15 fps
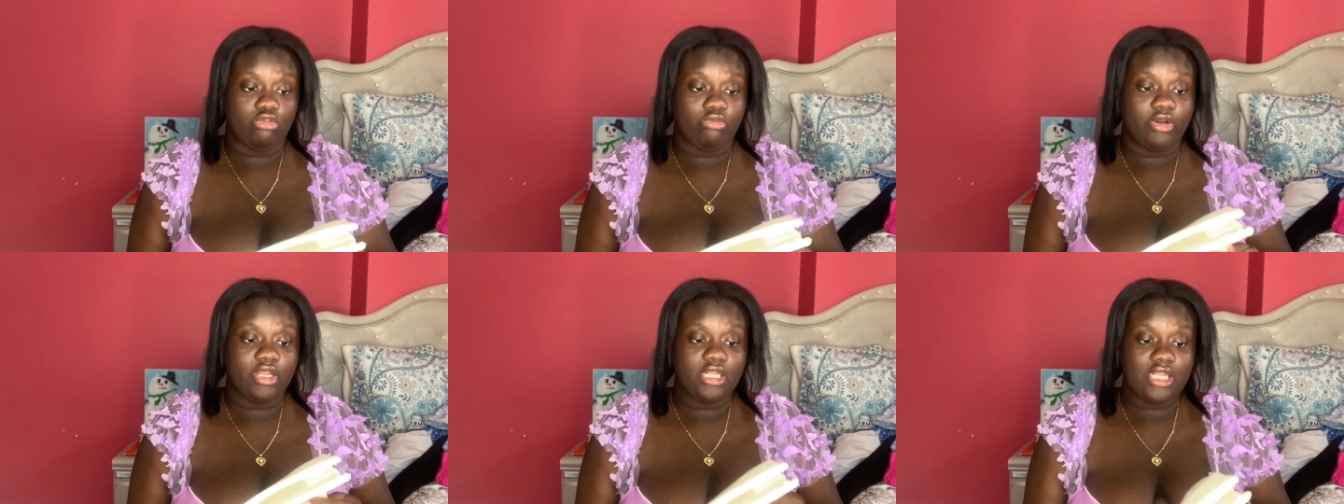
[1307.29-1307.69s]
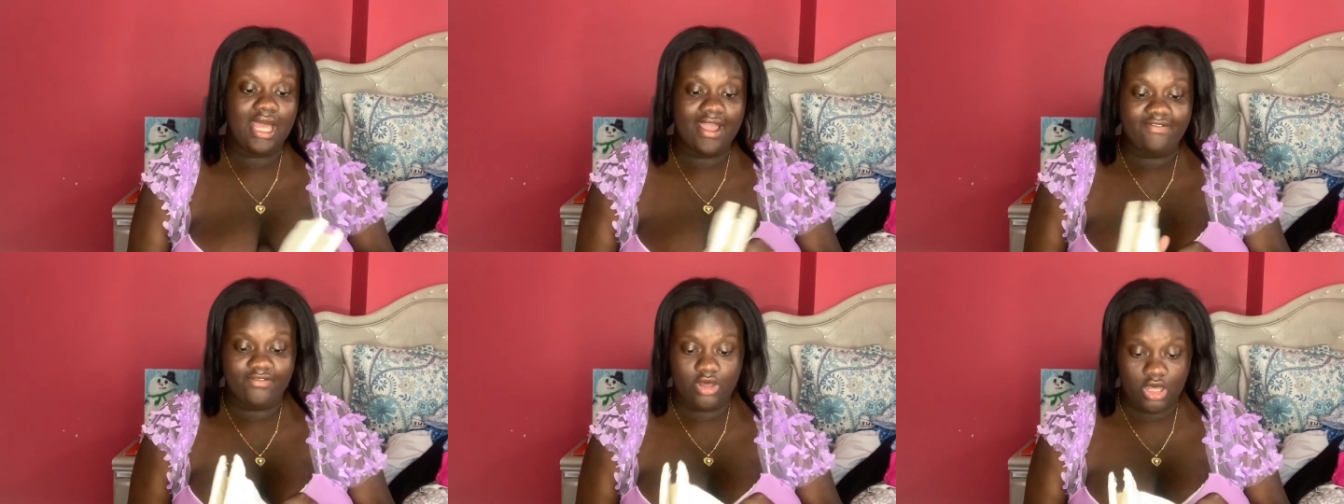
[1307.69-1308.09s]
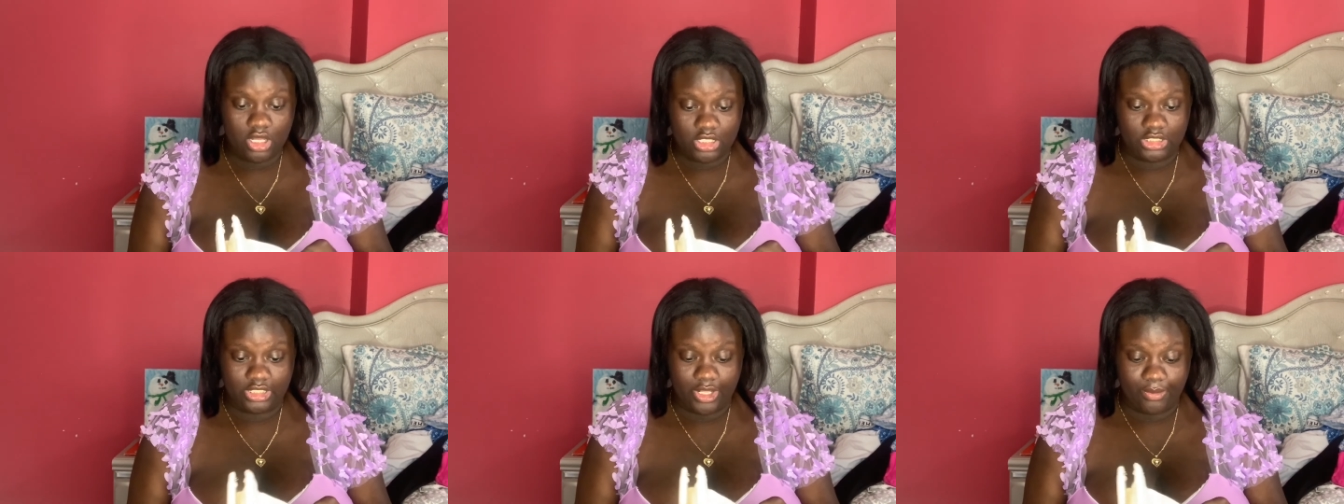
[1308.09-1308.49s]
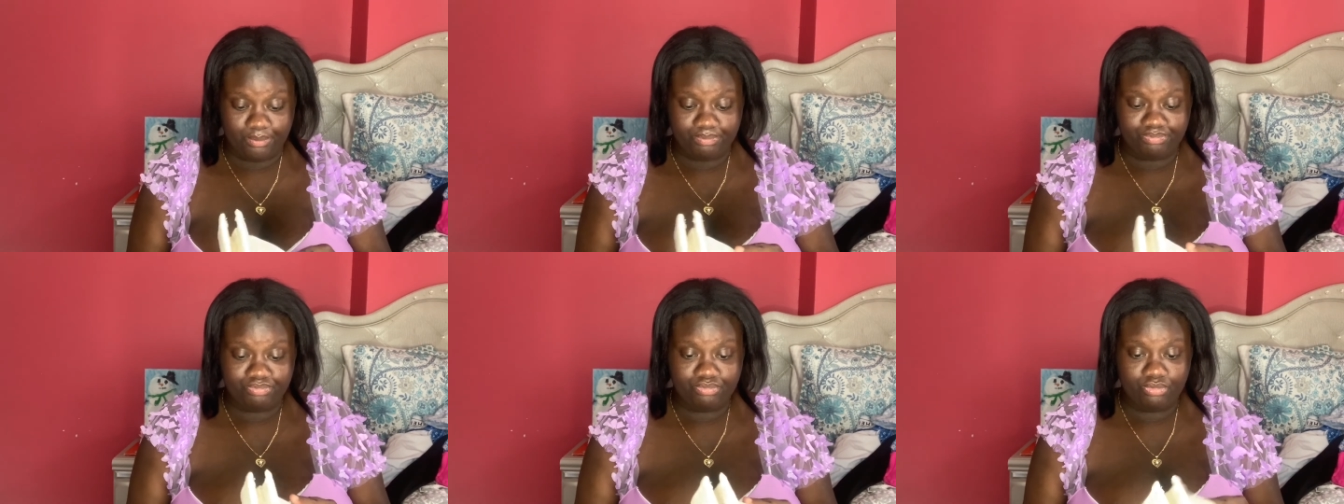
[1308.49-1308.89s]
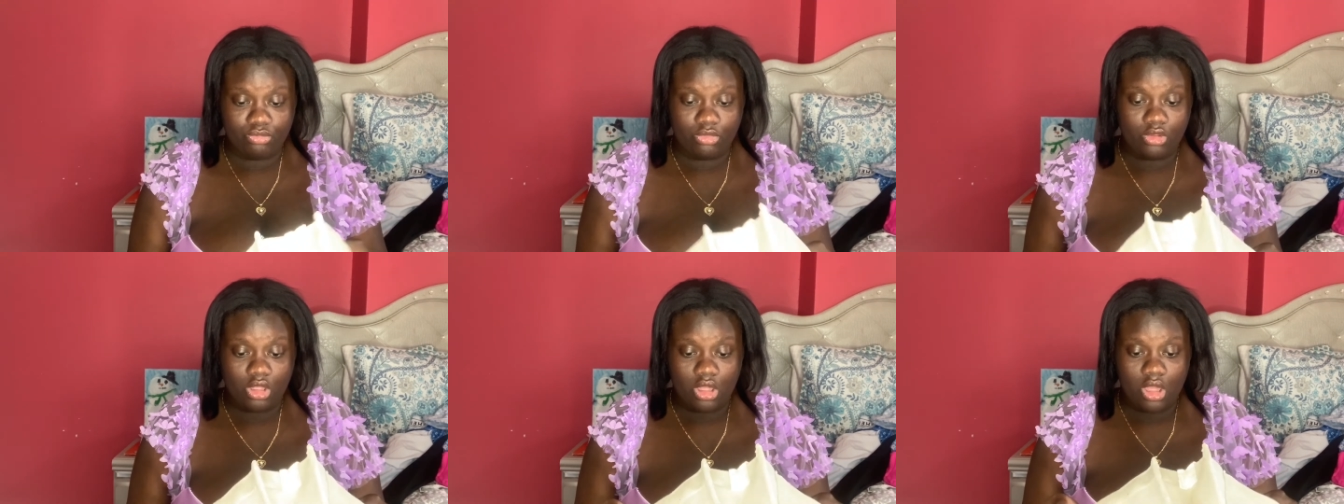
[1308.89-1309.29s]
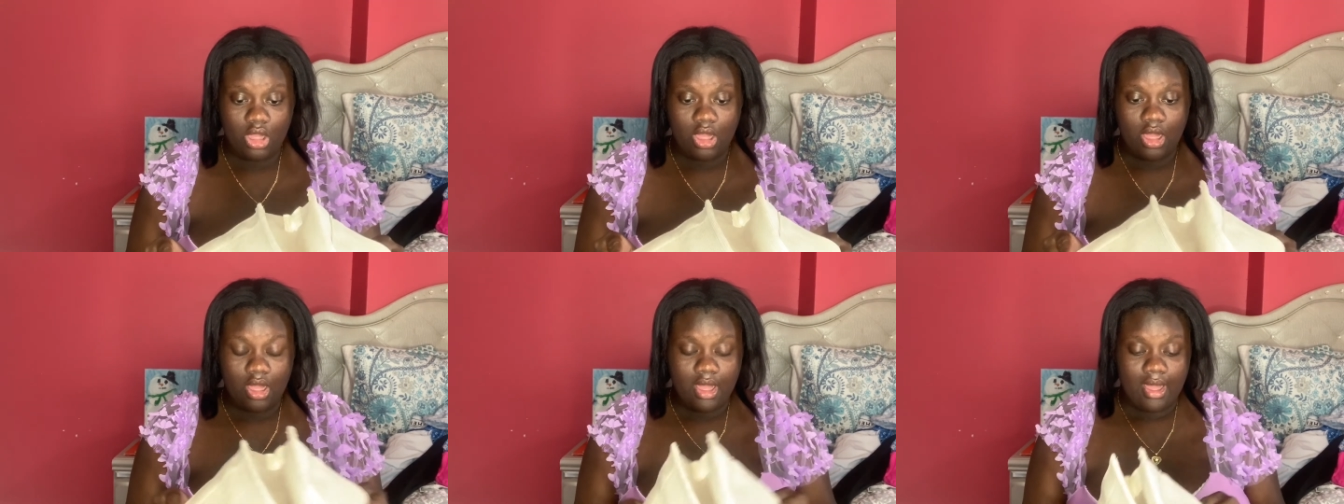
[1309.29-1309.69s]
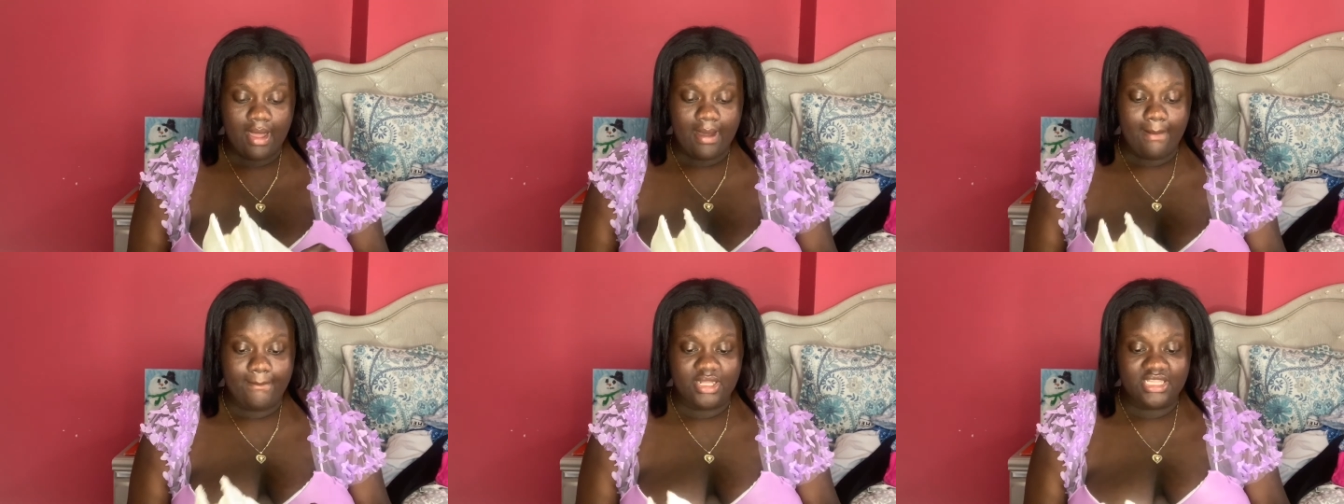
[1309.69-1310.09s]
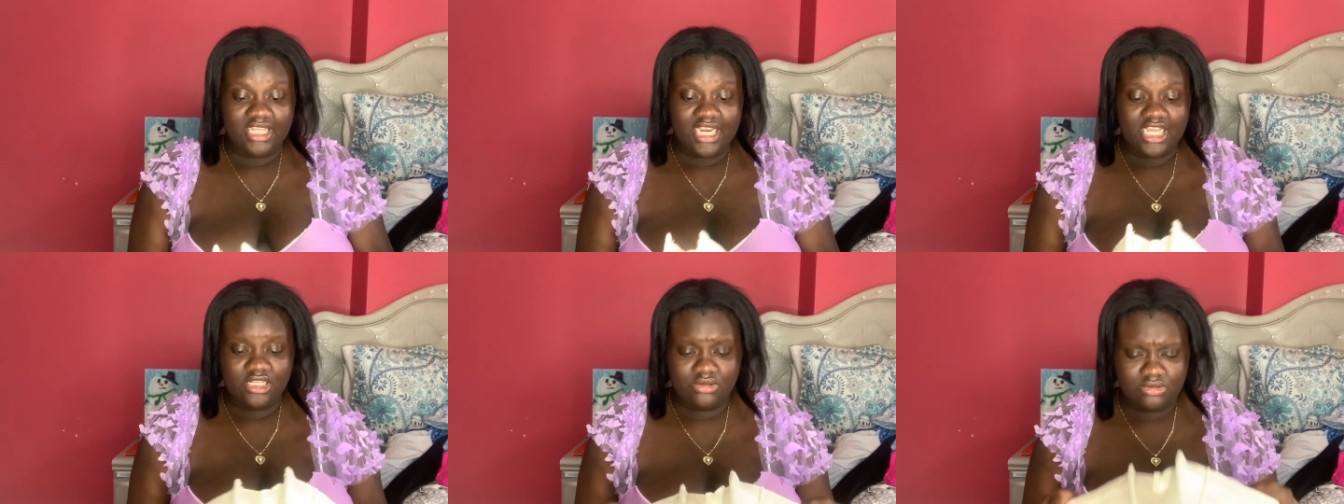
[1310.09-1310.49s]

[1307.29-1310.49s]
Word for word: real life ugly but then i